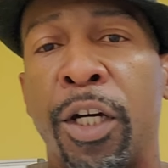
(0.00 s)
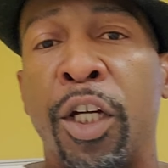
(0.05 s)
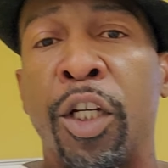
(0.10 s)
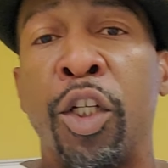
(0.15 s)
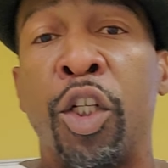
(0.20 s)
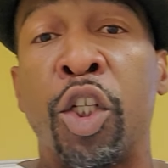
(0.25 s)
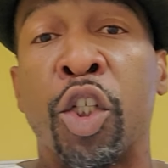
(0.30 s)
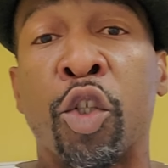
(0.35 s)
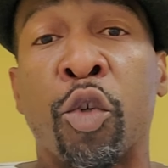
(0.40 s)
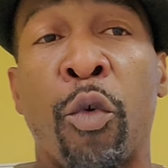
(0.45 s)

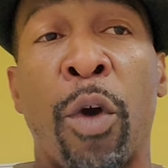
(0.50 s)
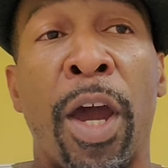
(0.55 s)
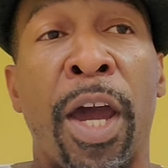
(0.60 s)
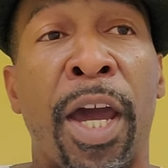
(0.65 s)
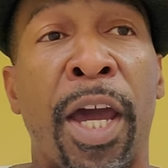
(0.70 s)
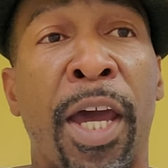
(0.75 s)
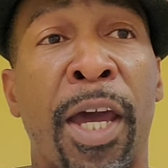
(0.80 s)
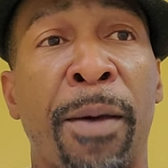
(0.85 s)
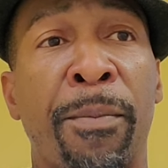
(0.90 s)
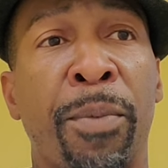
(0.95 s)

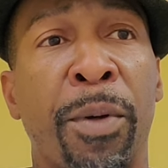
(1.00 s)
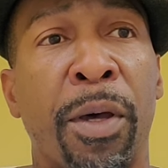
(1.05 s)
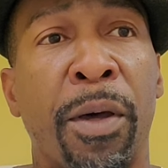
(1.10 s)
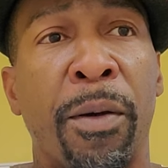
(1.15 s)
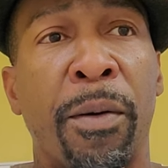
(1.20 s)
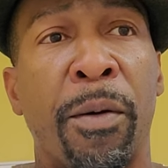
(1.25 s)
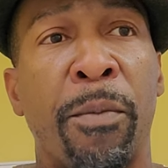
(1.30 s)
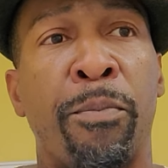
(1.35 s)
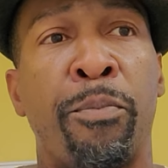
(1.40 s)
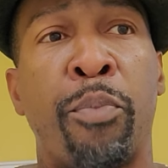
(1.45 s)
describe
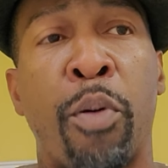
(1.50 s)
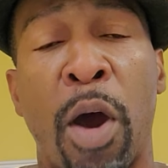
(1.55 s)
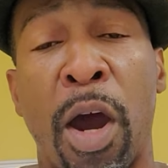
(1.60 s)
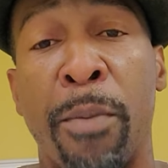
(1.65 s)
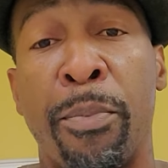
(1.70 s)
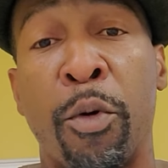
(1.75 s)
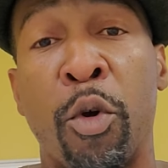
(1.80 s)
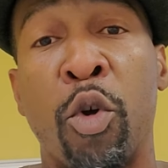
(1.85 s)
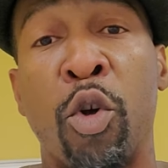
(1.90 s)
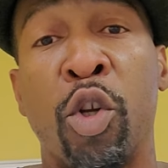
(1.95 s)

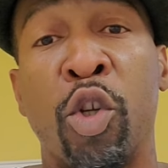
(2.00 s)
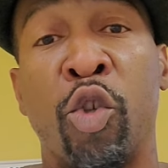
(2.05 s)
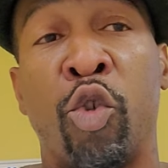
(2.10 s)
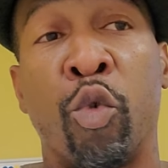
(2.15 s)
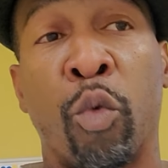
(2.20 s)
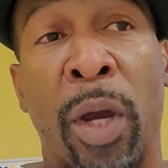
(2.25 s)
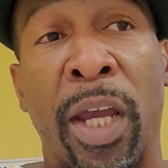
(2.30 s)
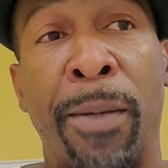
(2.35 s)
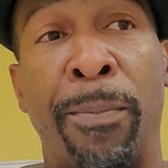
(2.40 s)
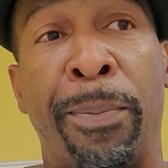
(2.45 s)
proper
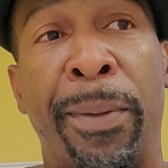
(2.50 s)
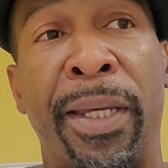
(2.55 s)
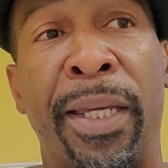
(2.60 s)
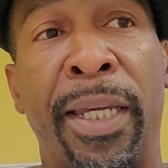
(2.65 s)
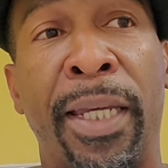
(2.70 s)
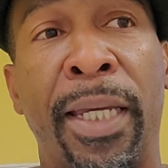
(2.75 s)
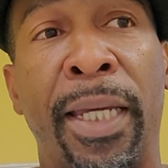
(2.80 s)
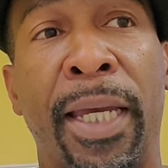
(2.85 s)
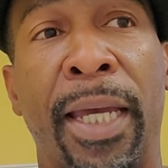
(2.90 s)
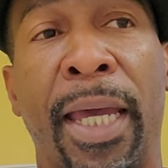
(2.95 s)

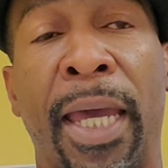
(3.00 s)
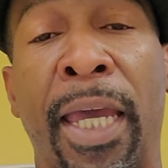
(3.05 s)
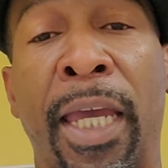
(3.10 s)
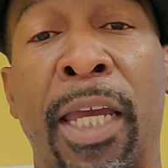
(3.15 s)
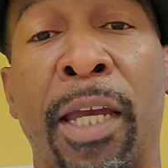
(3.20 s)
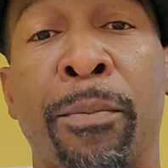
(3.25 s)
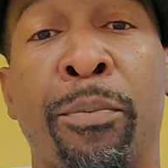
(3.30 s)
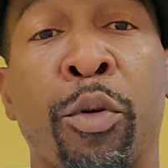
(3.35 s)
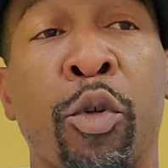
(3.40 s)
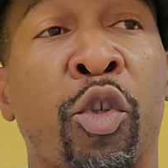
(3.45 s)
draping
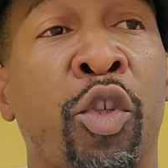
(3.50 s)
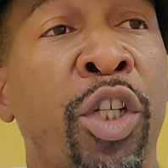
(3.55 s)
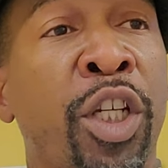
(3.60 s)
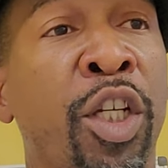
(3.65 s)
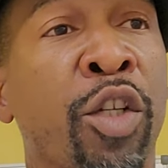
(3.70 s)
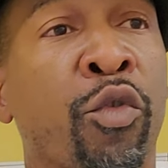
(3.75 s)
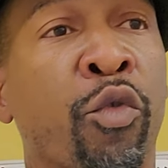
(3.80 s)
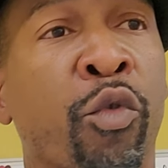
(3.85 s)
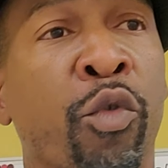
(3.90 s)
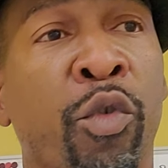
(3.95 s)
and
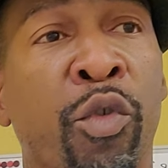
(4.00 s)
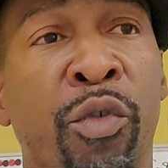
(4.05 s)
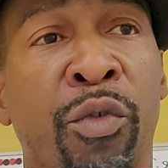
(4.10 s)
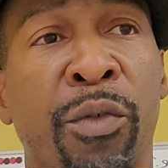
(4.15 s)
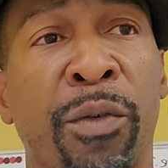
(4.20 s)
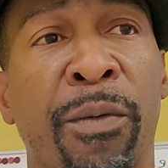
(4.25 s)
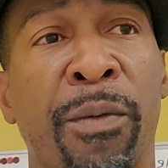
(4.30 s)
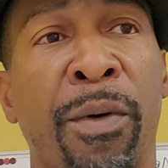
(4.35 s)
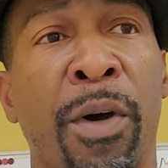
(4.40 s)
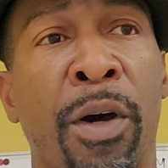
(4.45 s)
procedures
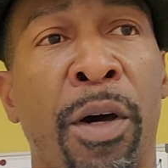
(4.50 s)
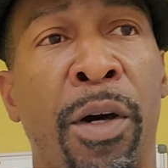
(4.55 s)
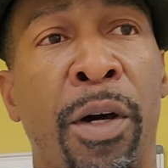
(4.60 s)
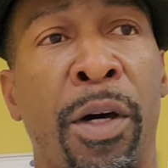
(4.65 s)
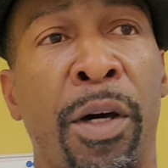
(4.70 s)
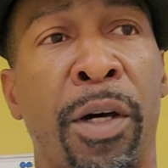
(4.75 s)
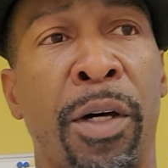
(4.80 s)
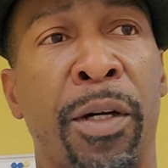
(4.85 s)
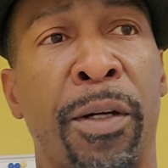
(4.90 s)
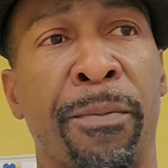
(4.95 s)

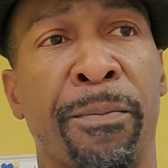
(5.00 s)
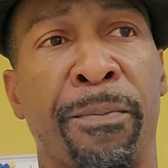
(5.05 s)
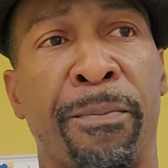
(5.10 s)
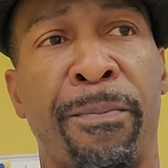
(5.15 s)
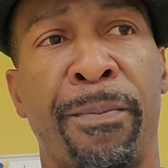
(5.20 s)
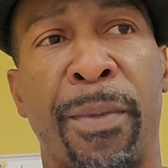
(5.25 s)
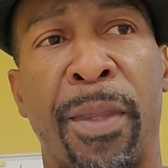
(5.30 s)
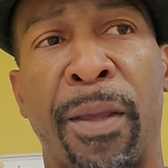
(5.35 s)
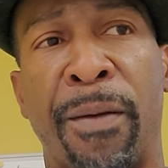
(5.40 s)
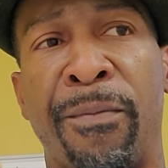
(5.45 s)
for
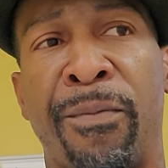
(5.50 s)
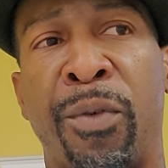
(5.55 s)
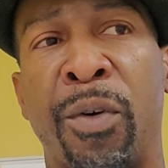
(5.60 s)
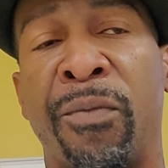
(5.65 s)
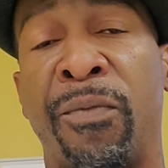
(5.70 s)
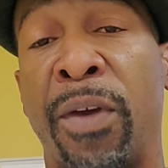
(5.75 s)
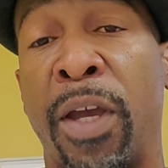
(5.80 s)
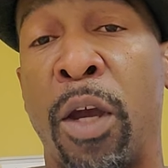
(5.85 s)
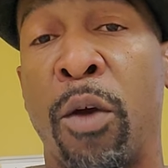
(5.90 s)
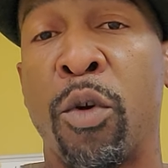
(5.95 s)

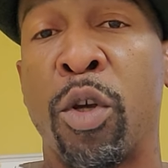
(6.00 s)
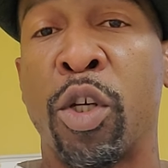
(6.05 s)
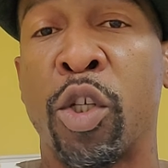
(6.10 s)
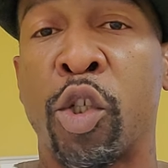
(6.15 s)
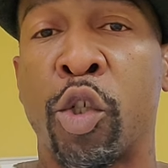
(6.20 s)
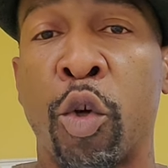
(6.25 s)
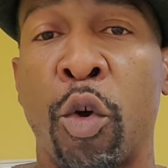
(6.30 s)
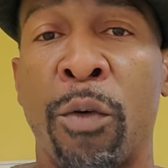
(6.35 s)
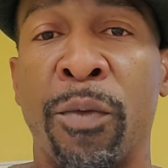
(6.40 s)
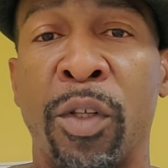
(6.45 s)
various
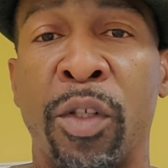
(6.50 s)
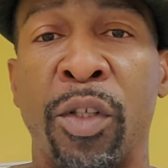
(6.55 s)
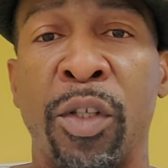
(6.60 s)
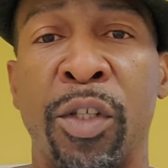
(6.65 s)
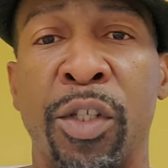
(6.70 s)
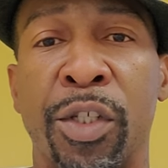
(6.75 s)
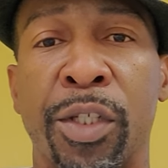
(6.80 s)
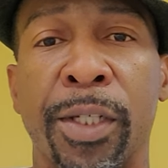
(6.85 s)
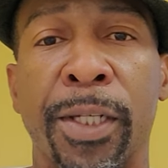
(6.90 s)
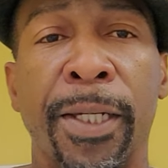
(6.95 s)

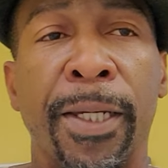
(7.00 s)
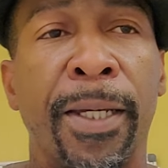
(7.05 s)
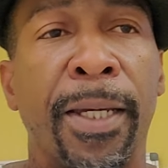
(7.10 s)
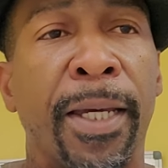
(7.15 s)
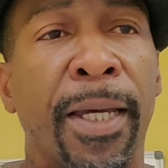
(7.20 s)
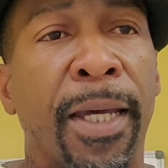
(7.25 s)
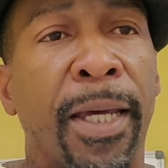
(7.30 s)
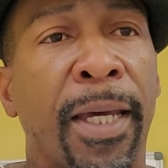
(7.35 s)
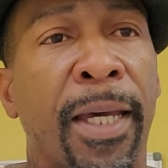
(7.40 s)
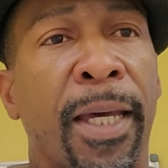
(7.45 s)
services,
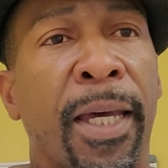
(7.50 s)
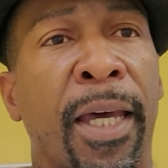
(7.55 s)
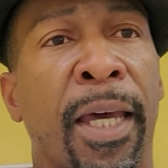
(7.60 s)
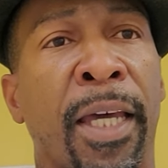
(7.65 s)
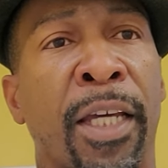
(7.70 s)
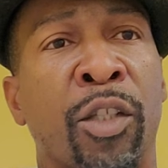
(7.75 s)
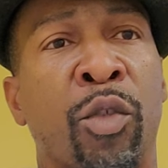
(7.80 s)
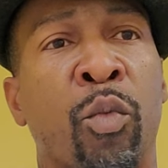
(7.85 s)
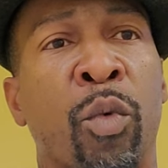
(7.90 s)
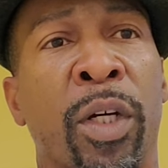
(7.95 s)

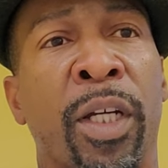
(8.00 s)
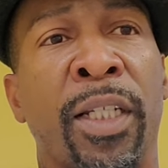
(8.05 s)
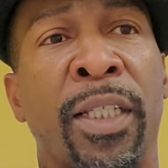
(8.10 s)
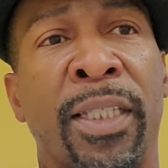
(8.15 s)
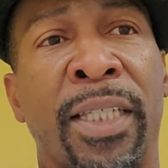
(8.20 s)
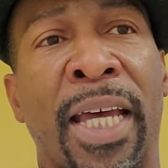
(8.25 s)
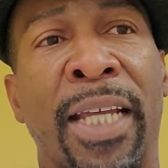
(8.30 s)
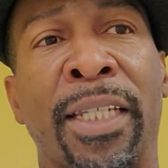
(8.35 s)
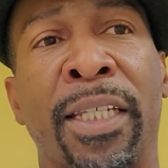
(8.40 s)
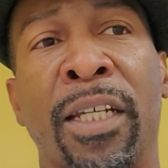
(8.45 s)
as well as
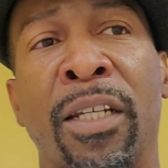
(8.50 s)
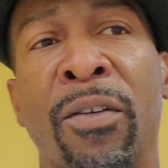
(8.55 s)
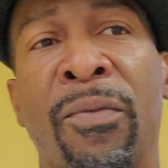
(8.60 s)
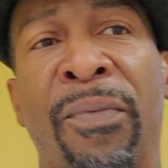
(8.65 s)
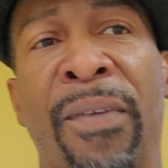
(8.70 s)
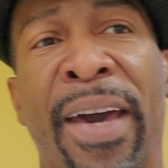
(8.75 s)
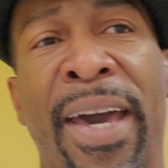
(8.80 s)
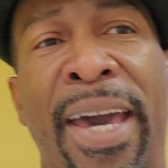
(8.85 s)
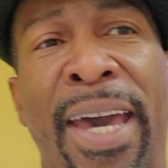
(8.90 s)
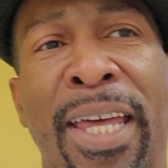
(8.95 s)

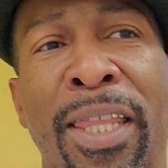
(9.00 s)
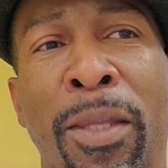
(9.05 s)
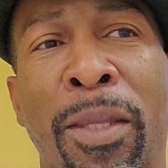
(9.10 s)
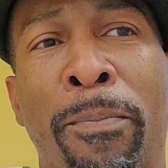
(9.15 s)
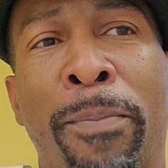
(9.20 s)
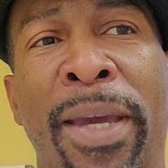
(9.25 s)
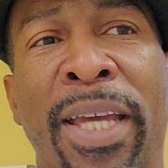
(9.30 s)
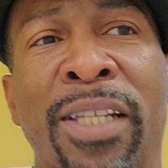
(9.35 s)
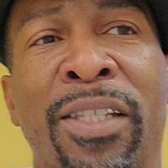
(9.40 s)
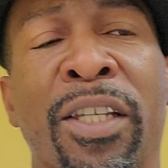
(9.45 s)
identify the
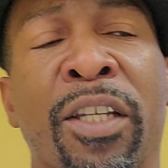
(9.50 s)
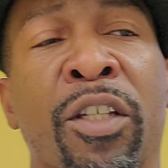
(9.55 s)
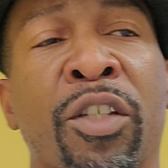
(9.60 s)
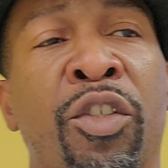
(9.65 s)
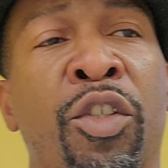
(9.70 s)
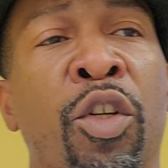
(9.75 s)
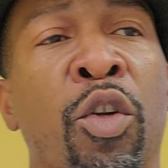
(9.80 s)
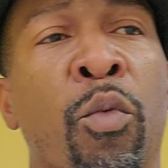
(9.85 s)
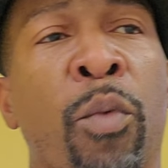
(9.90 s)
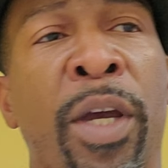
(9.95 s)
basic
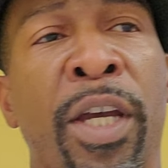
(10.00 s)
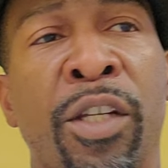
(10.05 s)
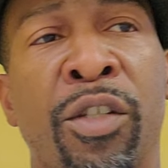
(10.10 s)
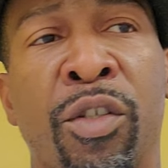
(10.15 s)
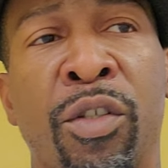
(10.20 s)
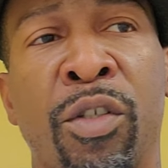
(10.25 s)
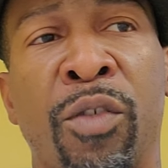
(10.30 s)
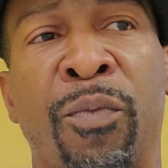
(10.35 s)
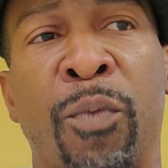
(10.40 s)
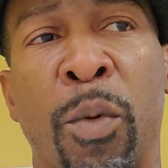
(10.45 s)

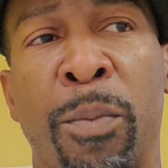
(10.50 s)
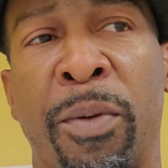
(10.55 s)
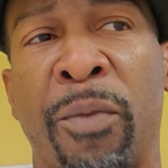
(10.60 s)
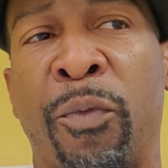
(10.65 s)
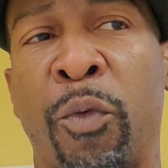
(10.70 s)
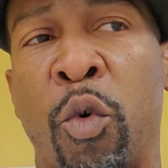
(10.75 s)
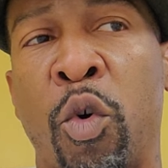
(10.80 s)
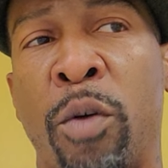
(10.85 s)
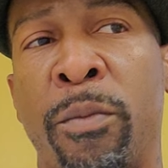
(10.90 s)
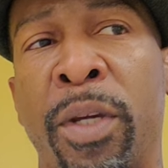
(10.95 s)
considerations for
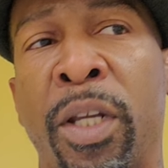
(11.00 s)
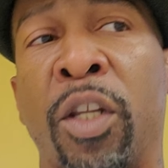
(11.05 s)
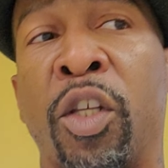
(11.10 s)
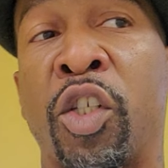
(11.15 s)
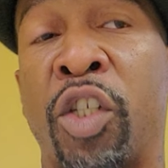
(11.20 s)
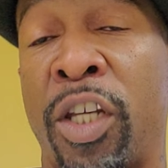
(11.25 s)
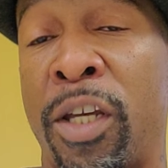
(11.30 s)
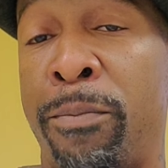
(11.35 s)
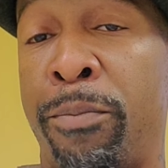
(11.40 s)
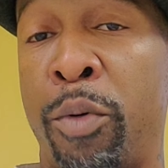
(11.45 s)
performing a
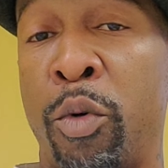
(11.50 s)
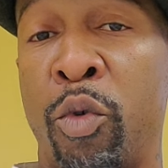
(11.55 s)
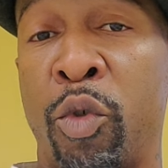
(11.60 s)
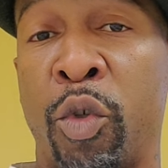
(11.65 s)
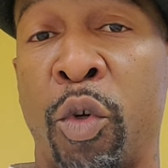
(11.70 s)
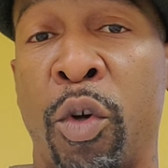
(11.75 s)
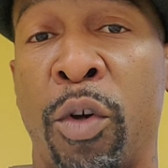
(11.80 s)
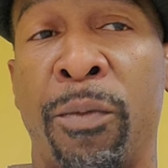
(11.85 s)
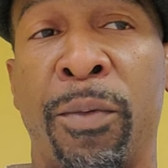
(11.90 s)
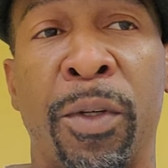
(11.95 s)
shampoo
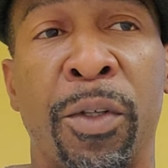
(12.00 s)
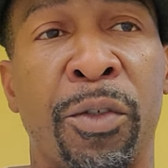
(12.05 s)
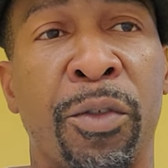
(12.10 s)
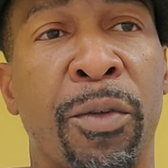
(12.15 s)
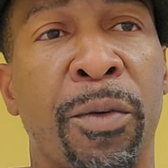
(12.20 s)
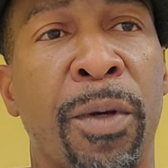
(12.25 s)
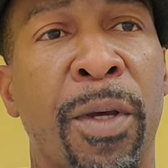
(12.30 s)
service,